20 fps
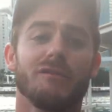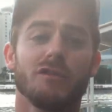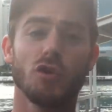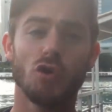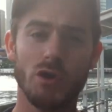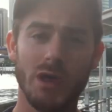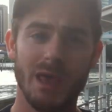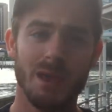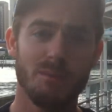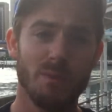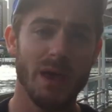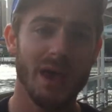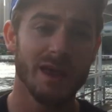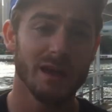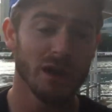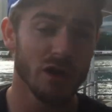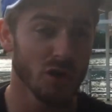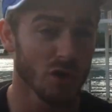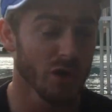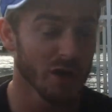if you're getting
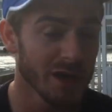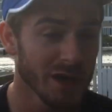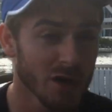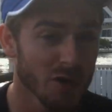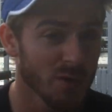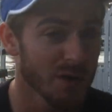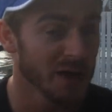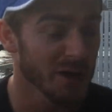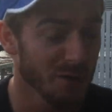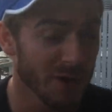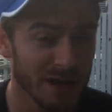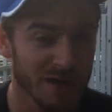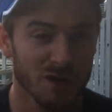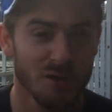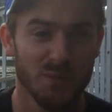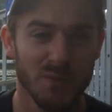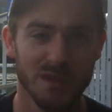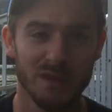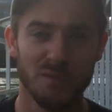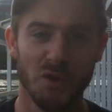pain in your heel when you
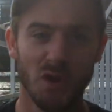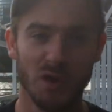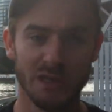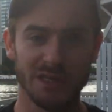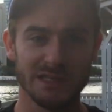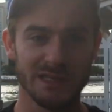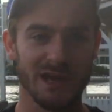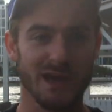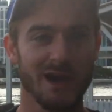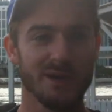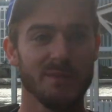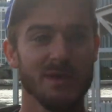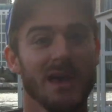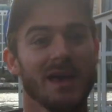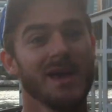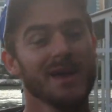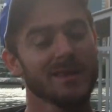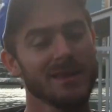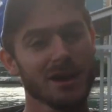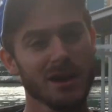wake up in the morning time,
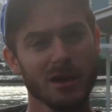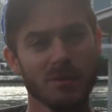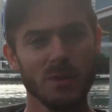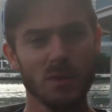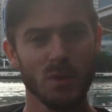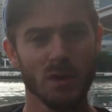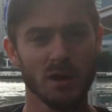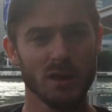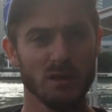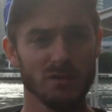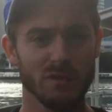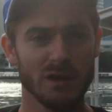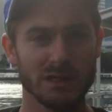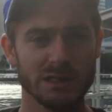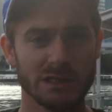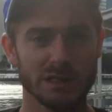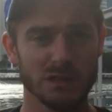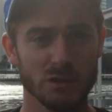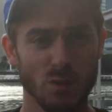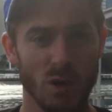that could be one of the
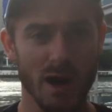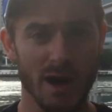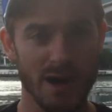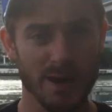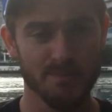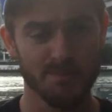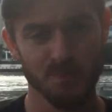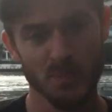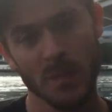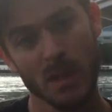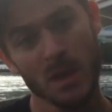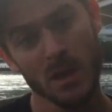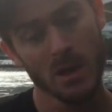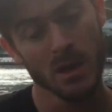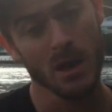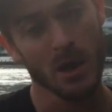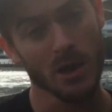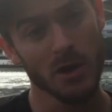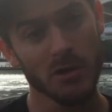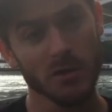reasons why.
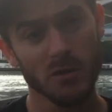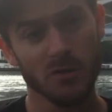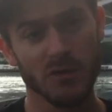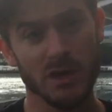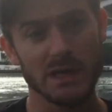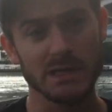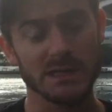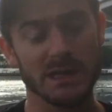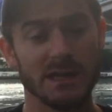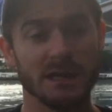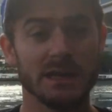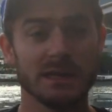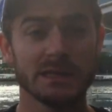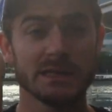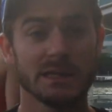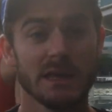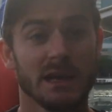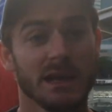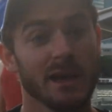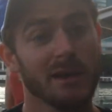Another reason
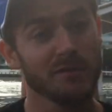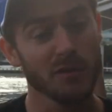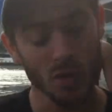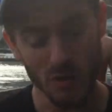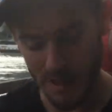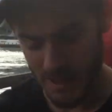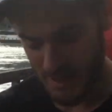is if